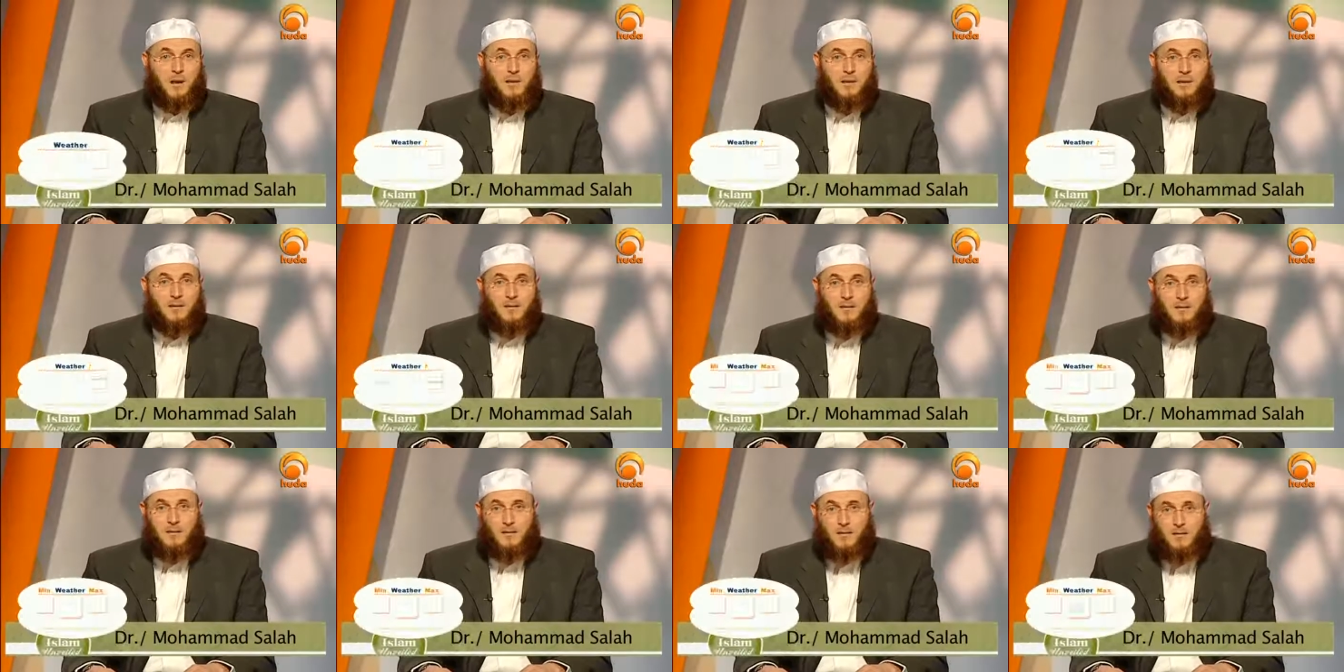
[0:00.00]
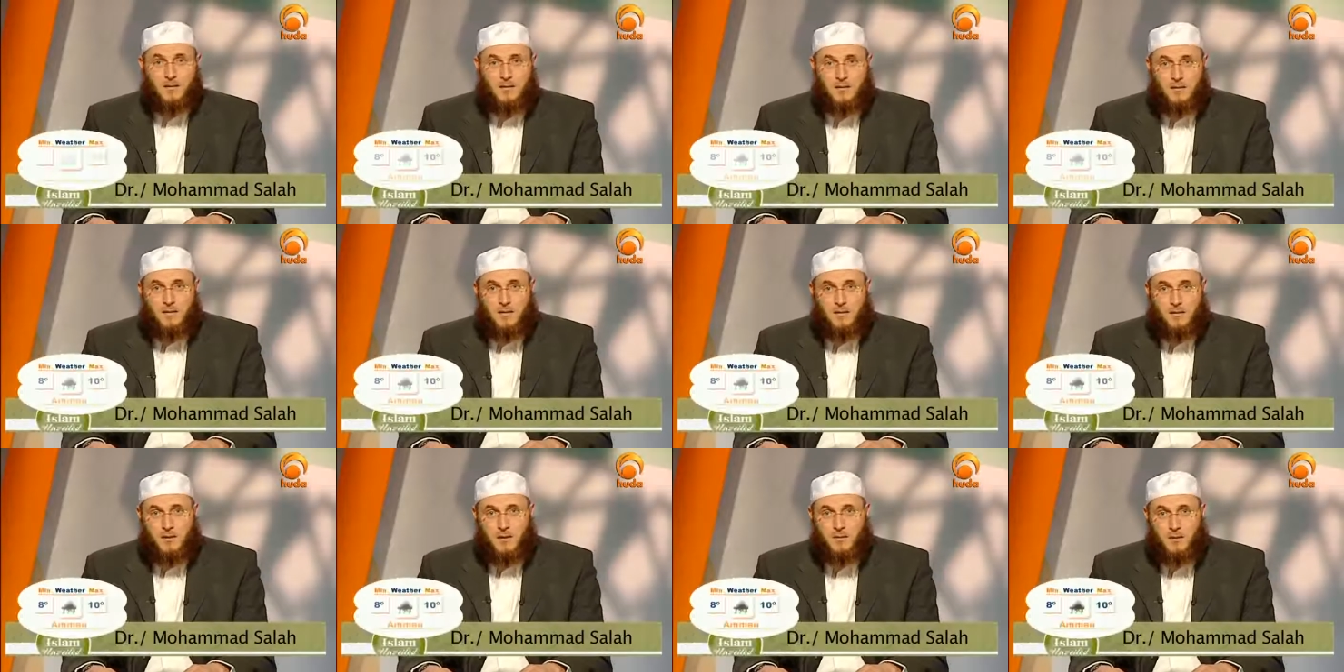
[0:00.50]
Brothers and
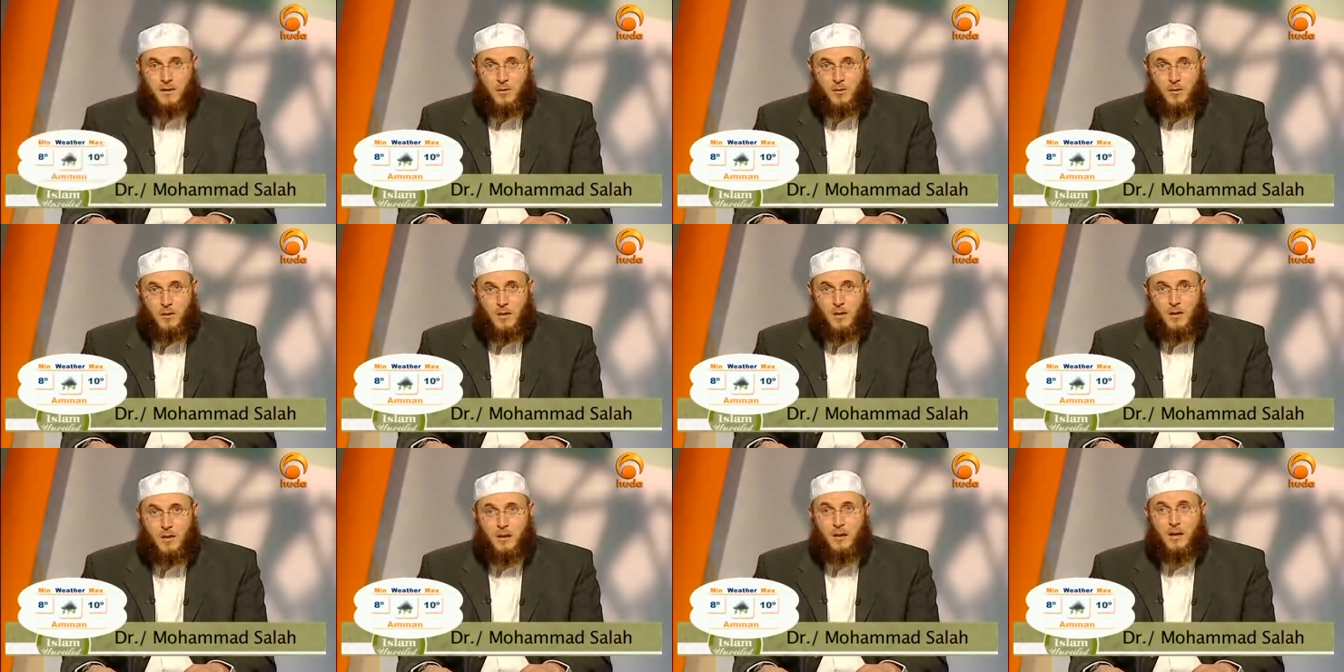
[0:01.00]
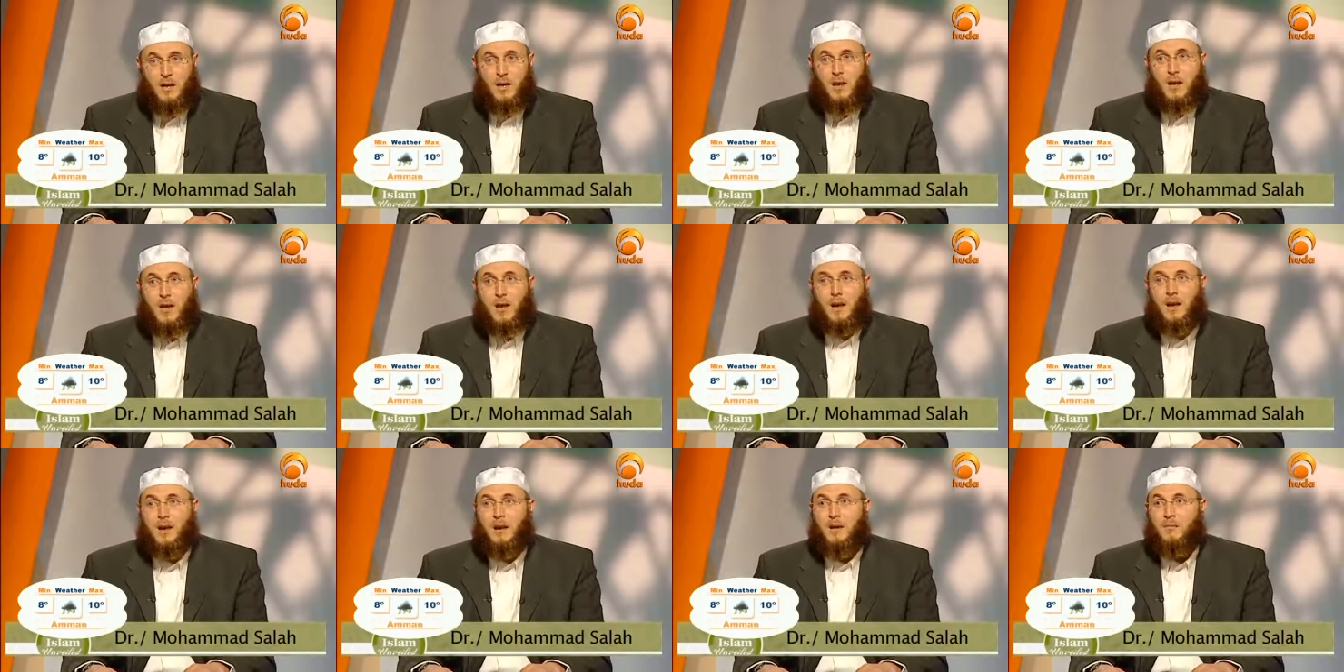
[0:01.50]
sisters everywhere,
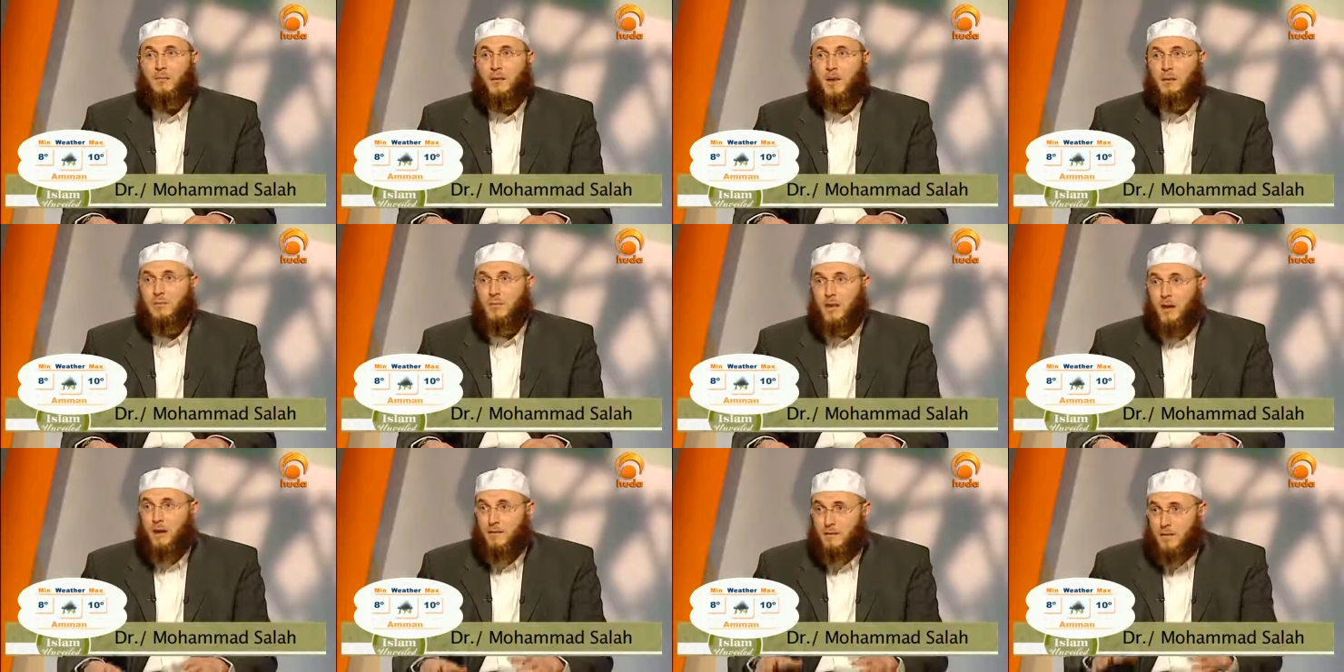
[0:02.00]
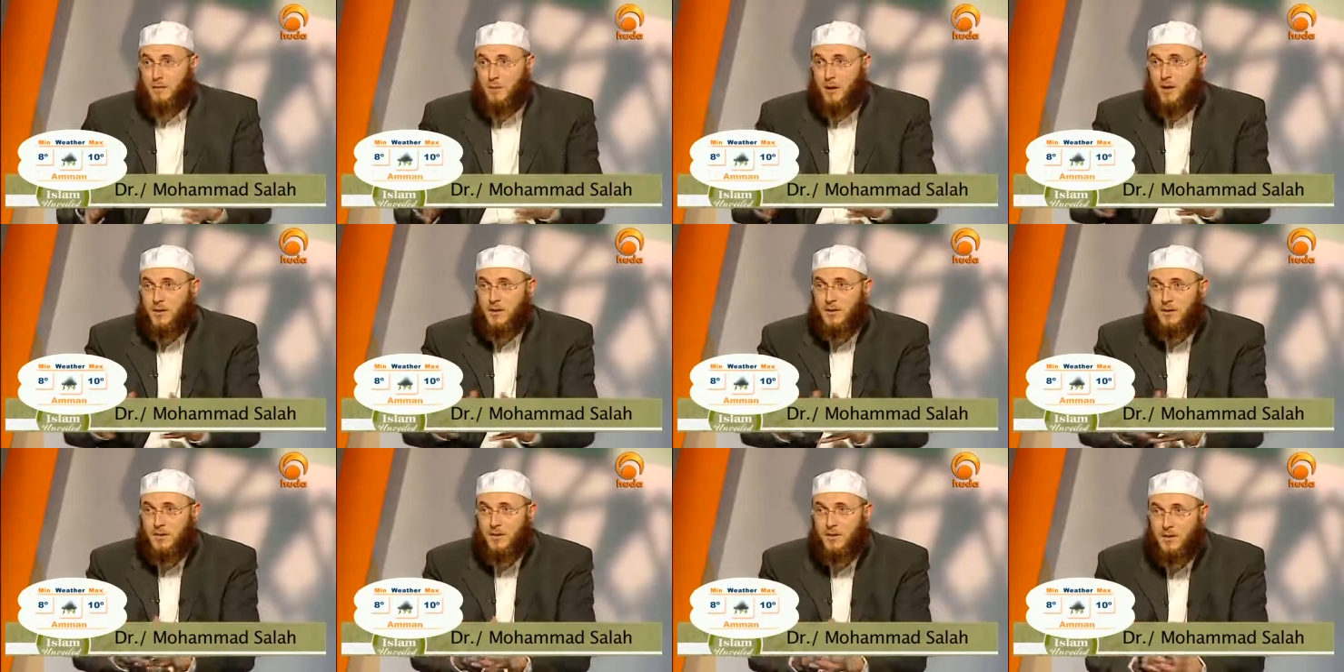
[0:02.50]
and my beloved
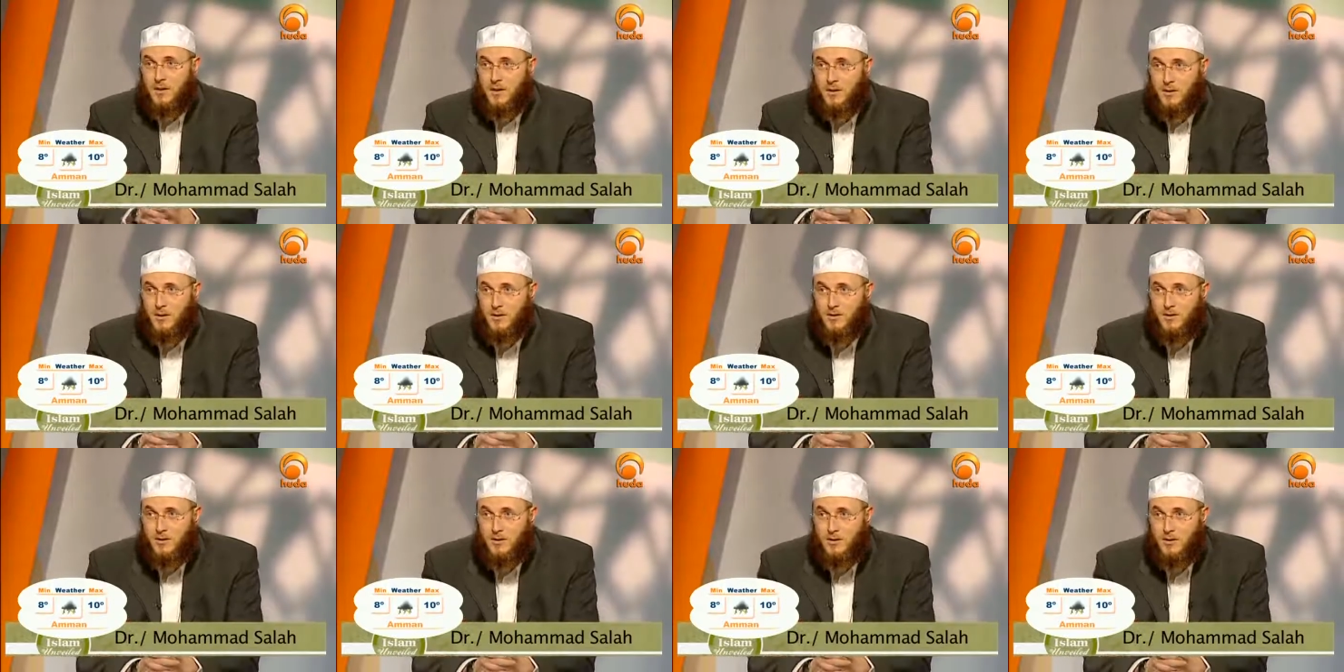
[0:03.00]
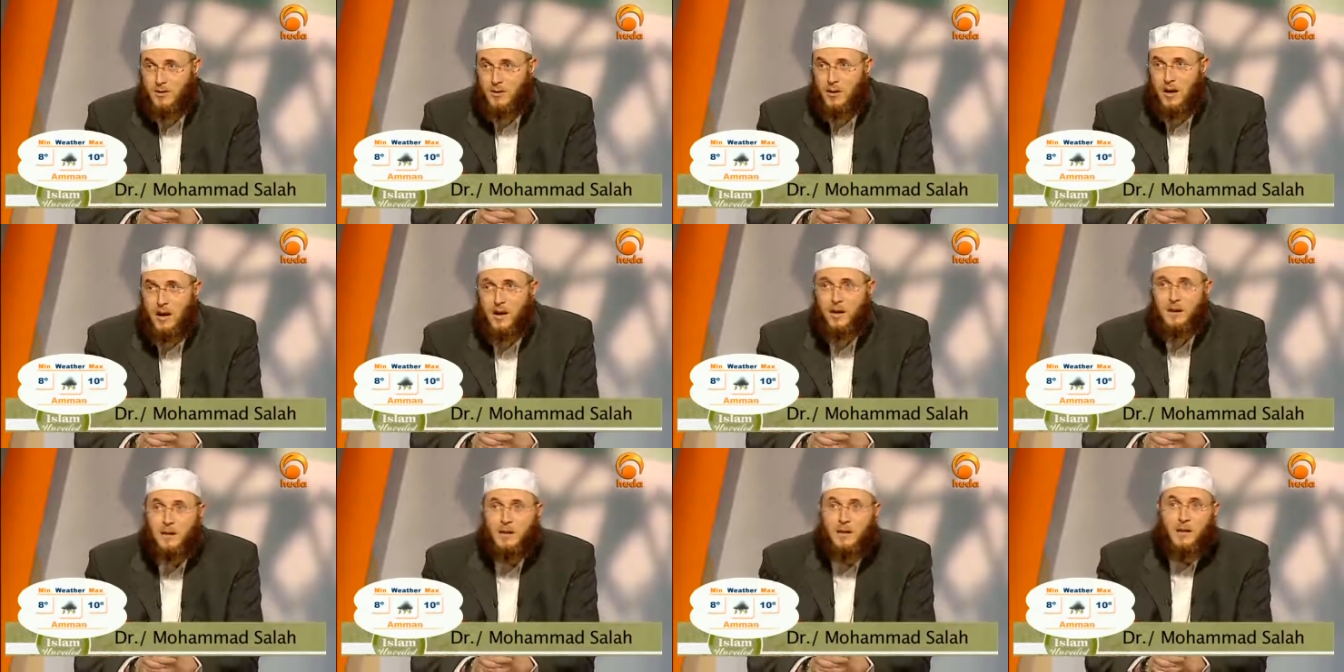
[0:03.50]
brothers here in the
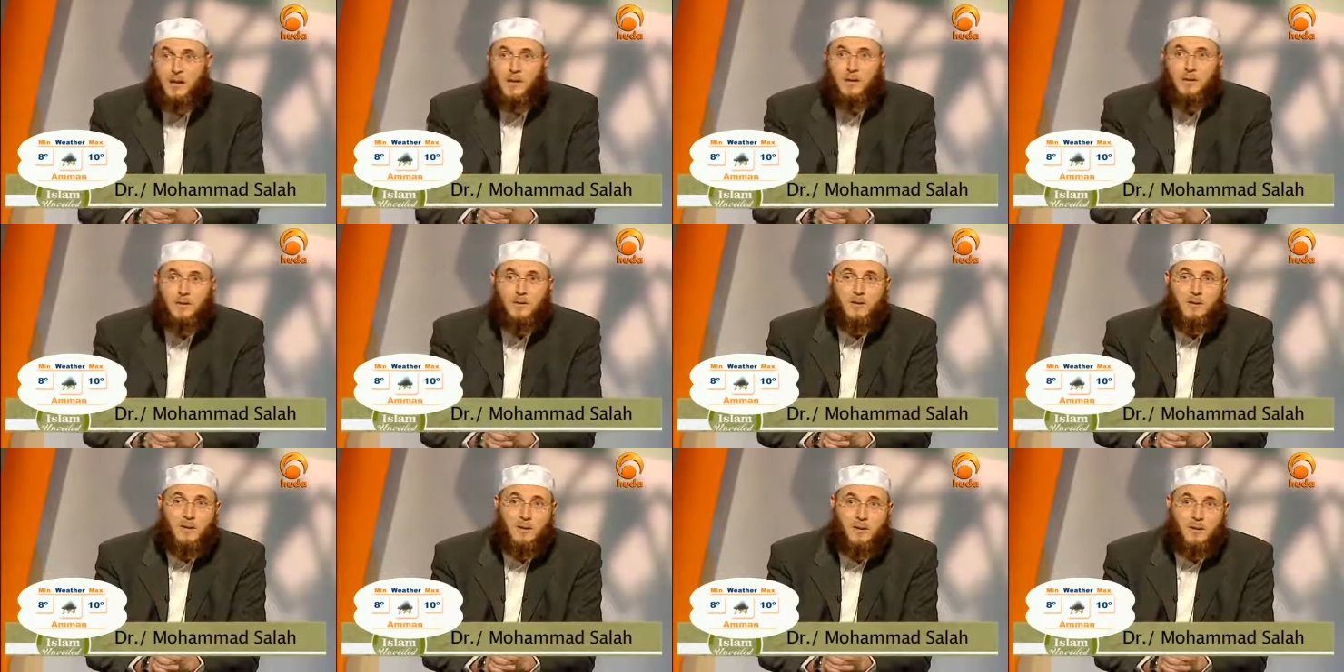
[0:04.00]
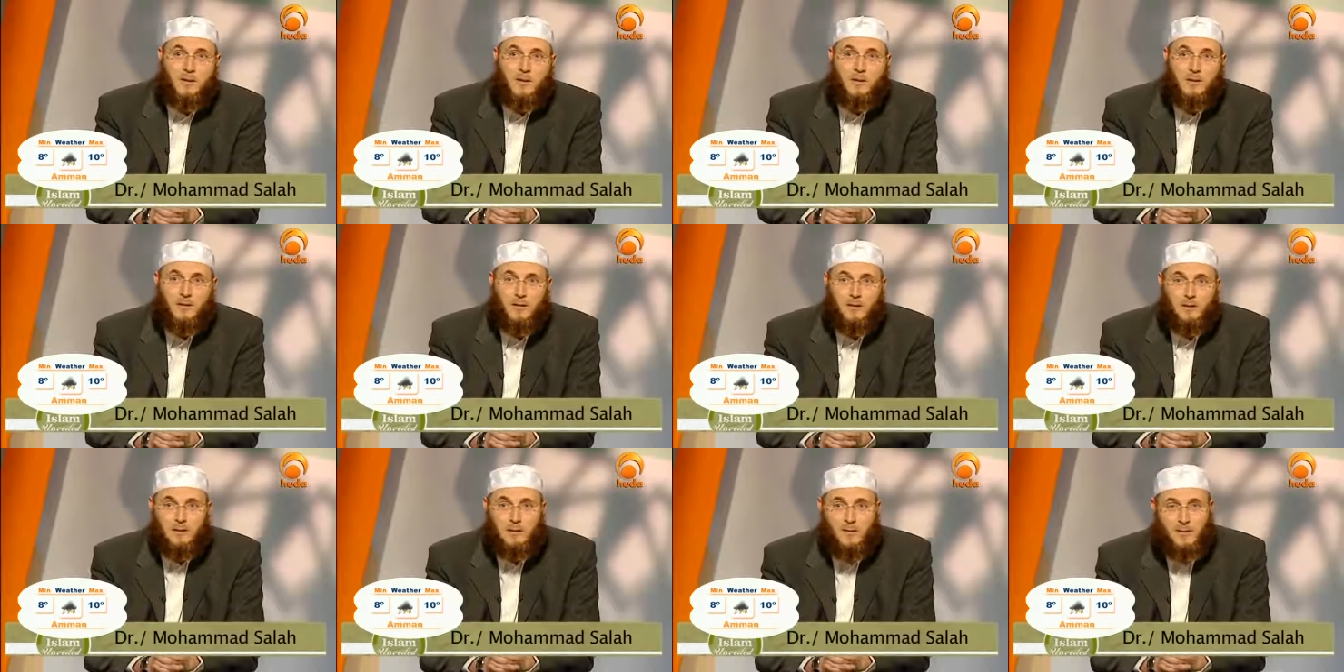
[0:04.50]
studio, I greet you with the
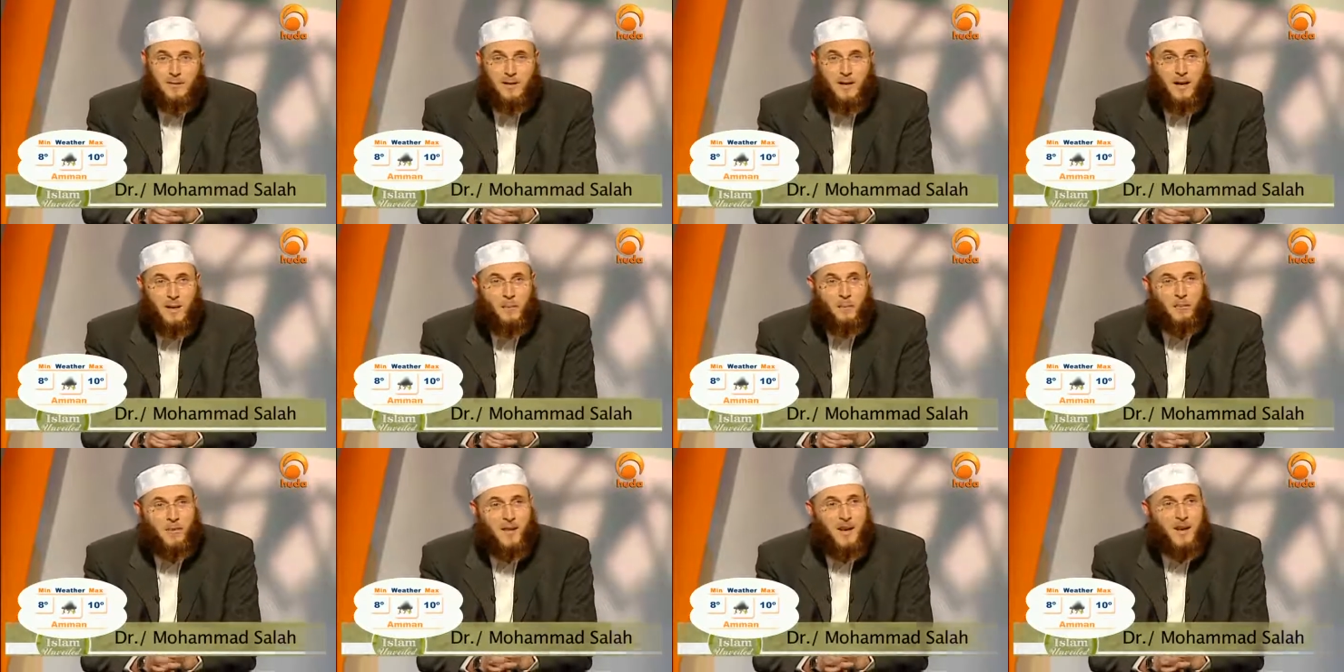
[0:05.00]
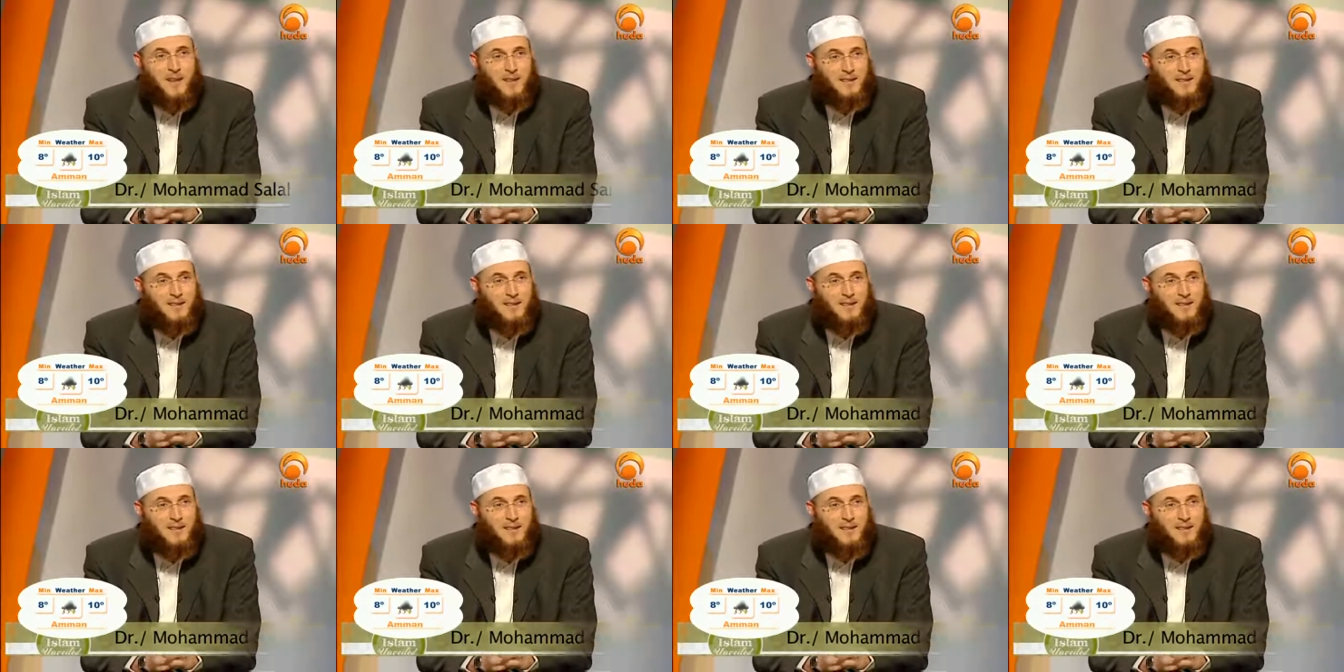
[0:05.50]
greeting of Islam.